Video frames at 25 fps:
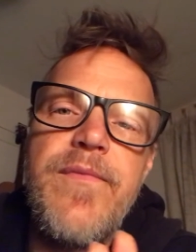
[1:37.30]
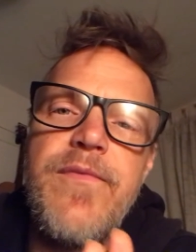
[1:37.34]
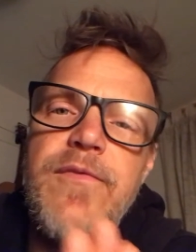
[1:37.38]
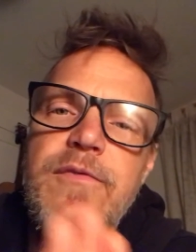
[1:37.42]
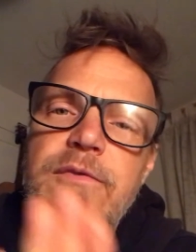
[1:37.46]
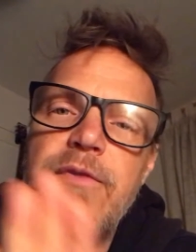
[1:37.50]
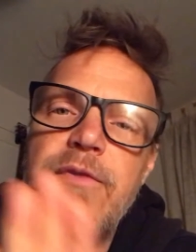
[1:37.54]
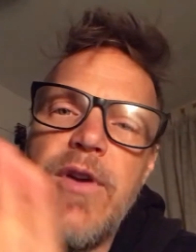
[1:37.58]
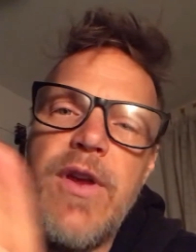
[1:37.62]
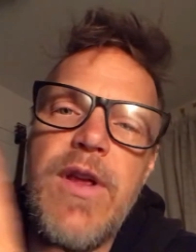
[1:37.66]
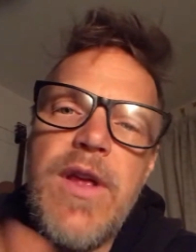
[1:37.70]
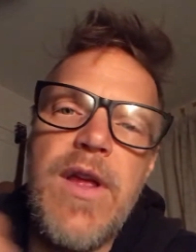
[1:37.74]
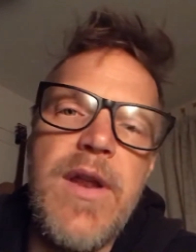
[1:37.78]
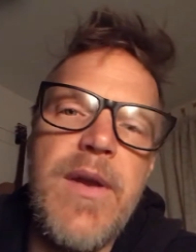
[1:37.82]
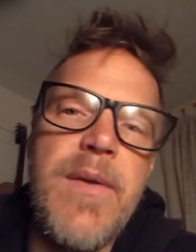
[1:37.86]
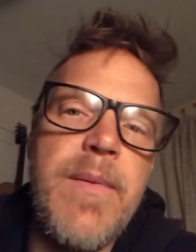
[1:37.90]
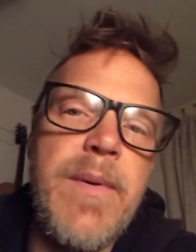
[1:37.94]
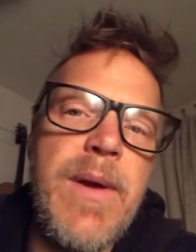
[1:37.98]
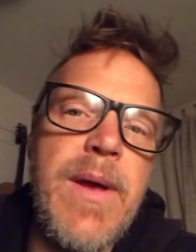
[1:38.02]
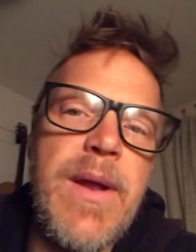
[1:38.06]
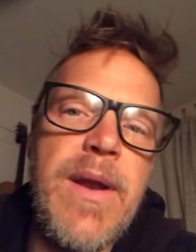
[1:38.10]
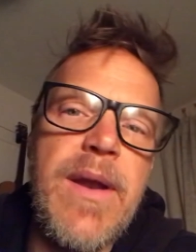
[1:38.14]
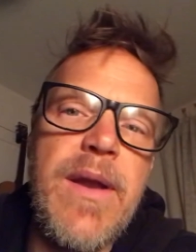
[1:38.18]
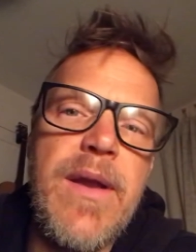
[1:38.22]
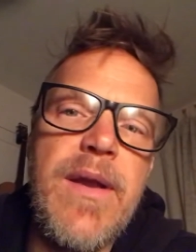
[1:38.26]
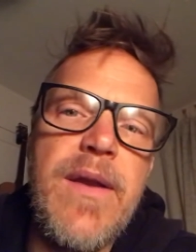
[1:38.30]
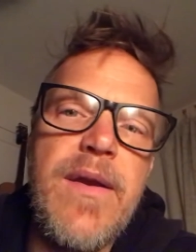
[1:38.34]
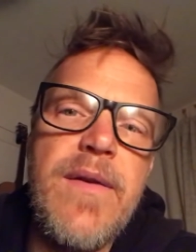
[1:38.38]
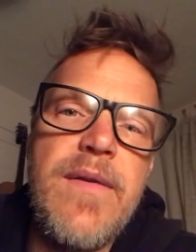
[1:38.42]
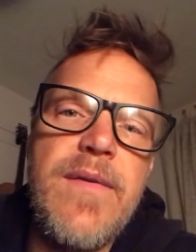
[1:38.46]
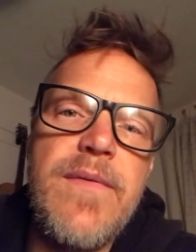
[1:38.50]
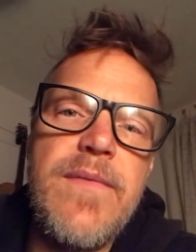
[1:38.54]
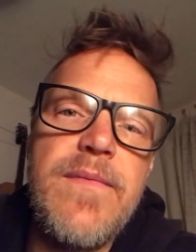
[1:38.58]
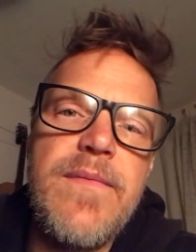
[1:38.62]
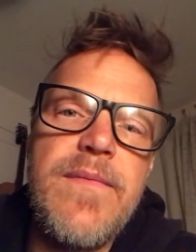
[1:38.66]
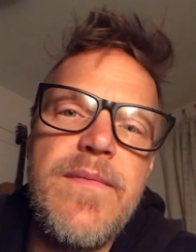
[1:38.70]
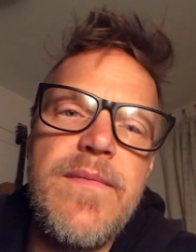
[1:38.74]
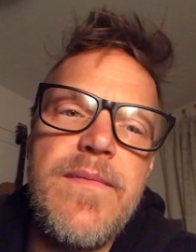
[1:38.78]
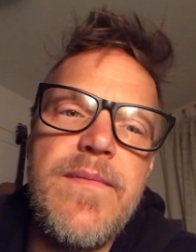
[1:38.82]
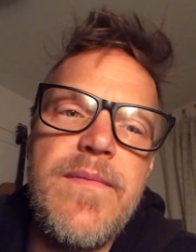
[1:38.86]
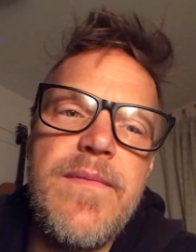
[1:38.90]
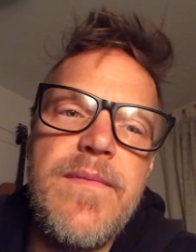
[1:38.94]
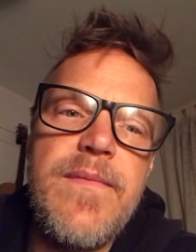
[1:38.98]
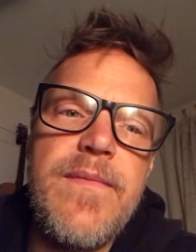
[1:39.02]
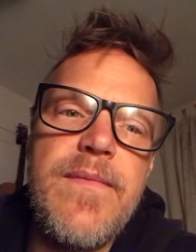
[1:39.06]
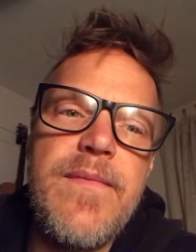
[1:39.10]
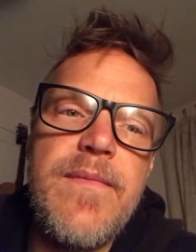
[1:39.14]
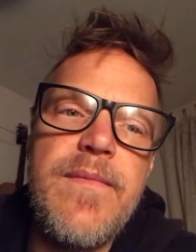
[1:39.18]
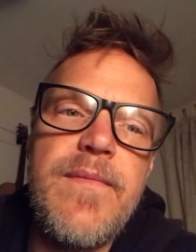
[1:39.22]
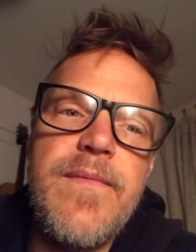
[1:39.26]
Forget about it.
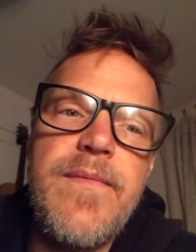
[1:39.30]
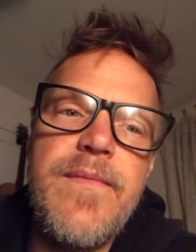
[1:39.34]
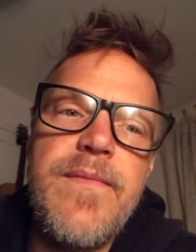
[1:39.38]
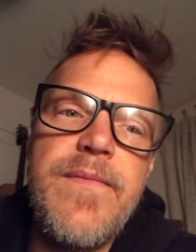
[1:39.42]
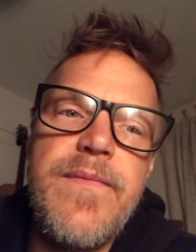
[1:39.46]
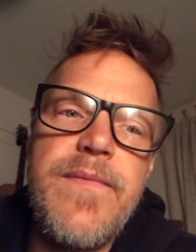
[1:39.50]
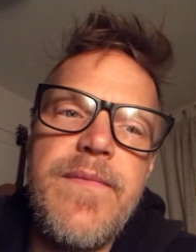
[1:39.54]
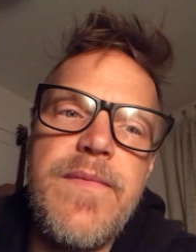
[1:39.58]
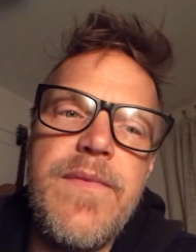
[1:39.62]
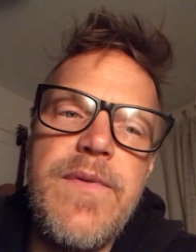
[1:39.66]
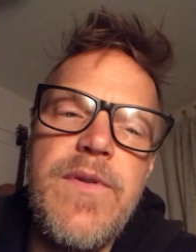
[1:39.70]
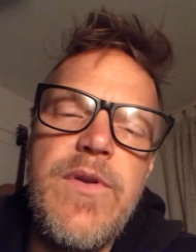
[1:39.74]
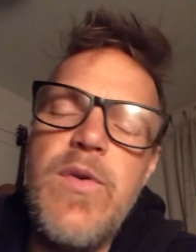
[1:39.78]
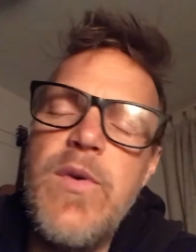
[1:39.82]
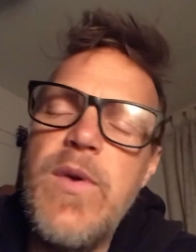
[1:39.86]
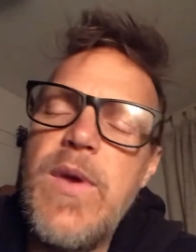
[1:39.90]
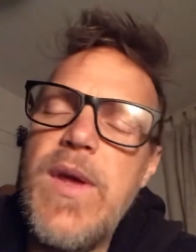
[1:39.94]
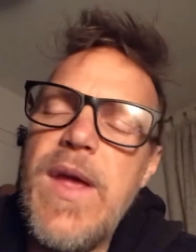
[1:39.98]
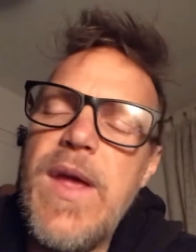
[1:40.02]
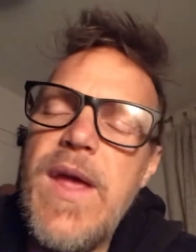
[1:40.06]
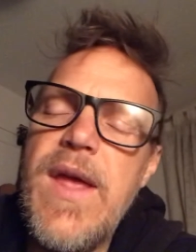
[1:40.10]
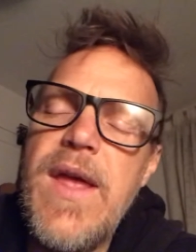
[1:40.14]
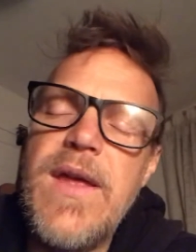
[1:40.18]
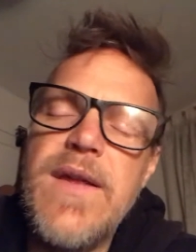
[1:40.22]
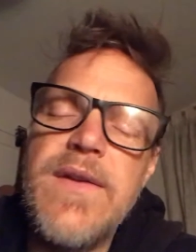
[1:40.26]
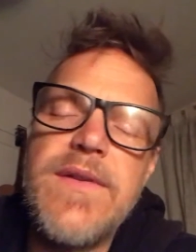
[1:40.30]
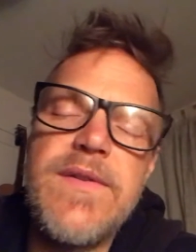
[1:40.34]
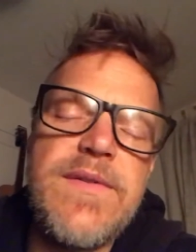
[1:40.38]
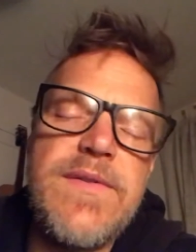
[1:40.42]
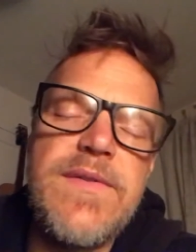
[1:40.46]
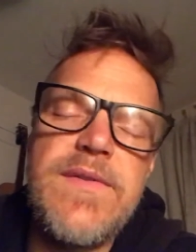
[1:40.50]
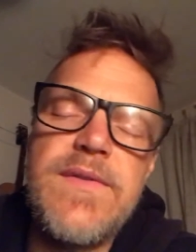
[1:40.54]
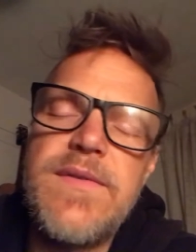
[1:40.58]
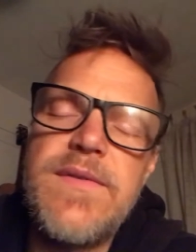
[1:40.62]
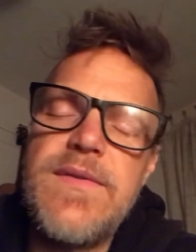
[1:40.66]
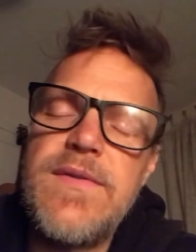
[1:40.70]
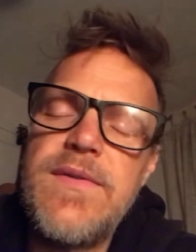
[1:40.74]
You can't